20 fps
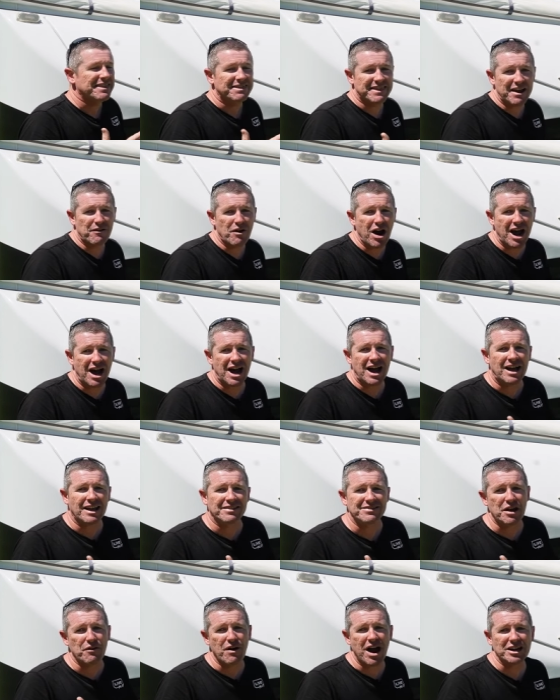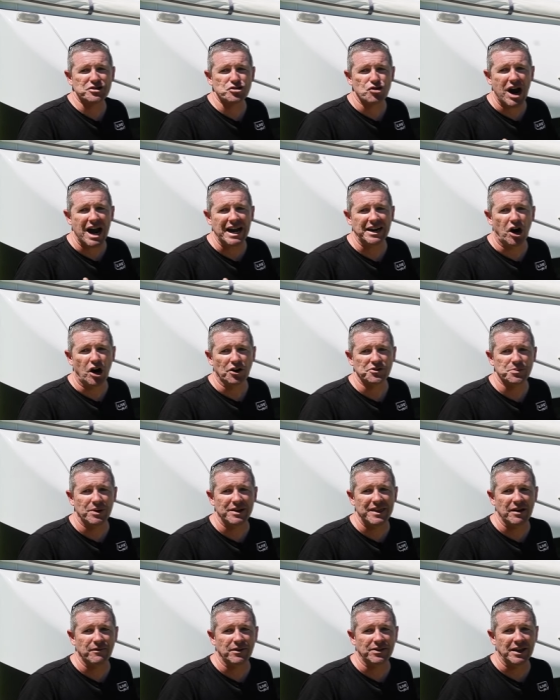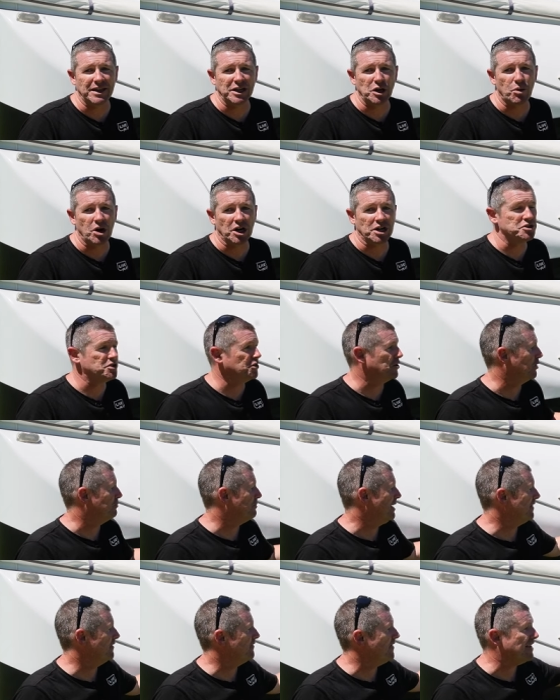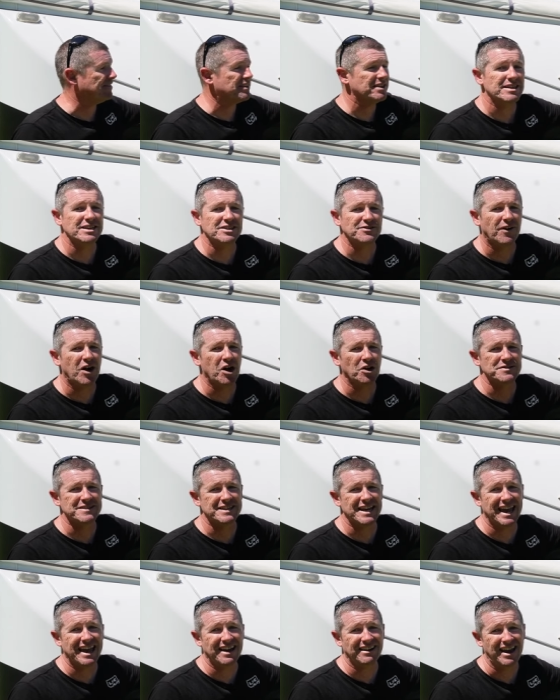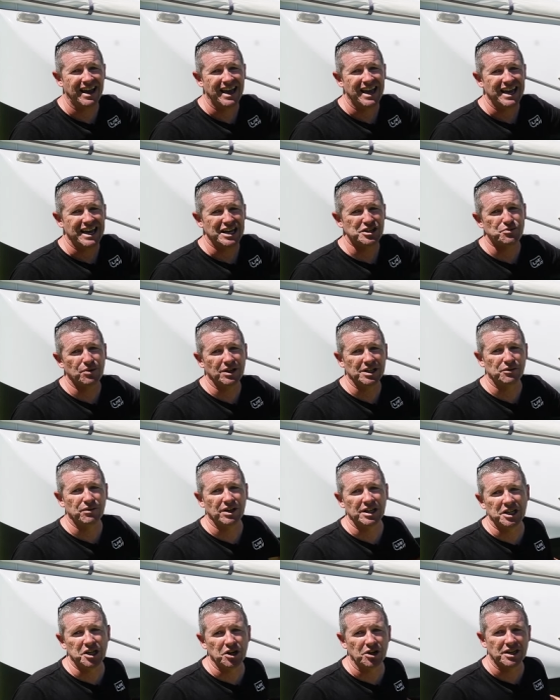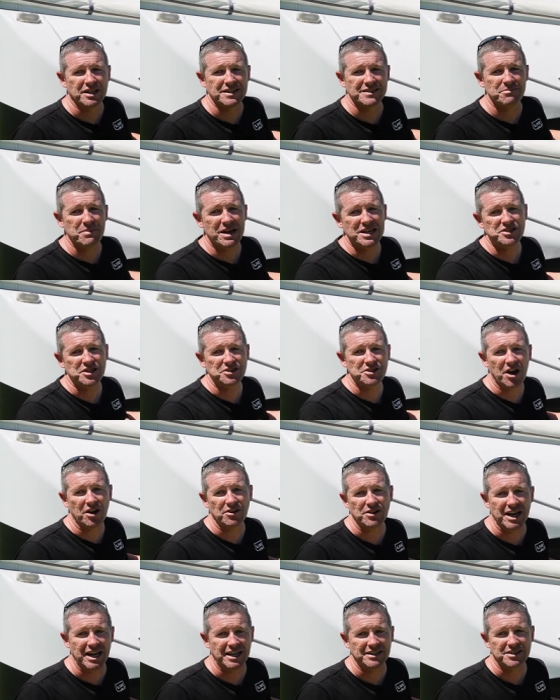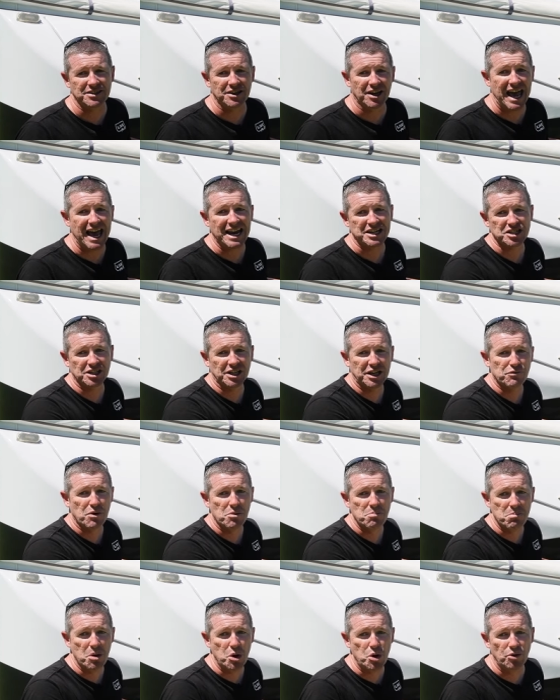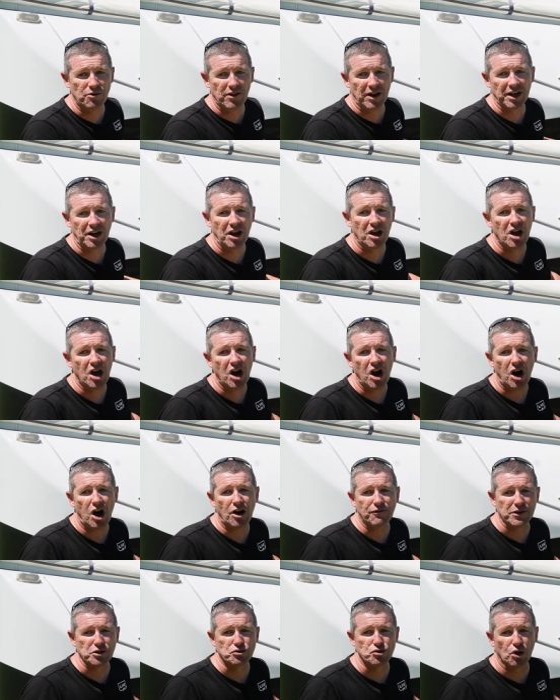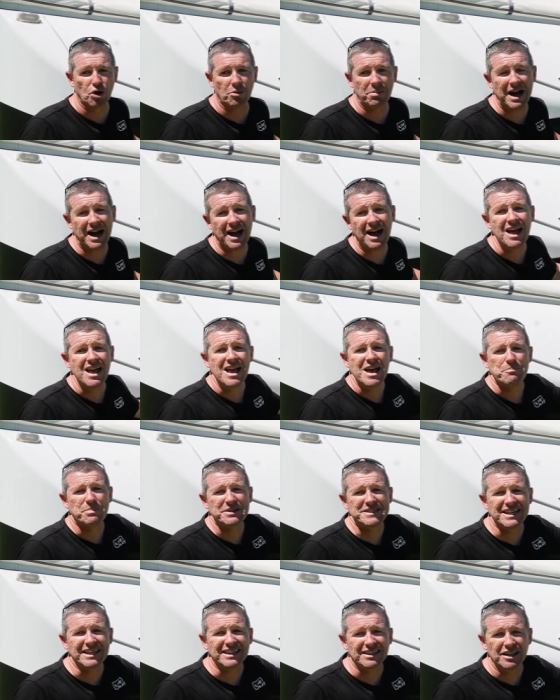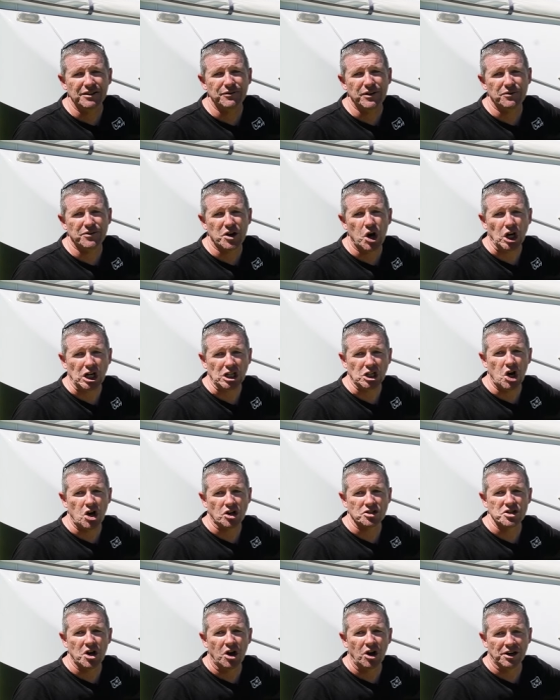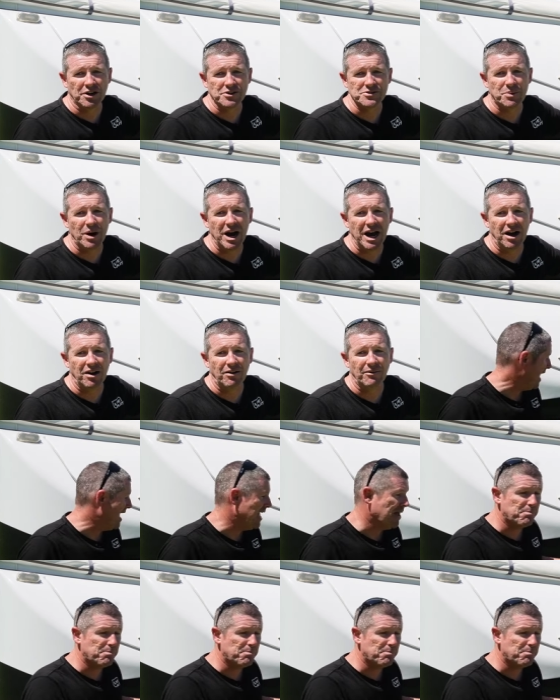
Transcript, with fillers: There are trade-offs with everything you want to do, but the fact that this folds down is really, really good because it means you don't need to actually remove it off the drawbar, particularly if you've got it locked on as well.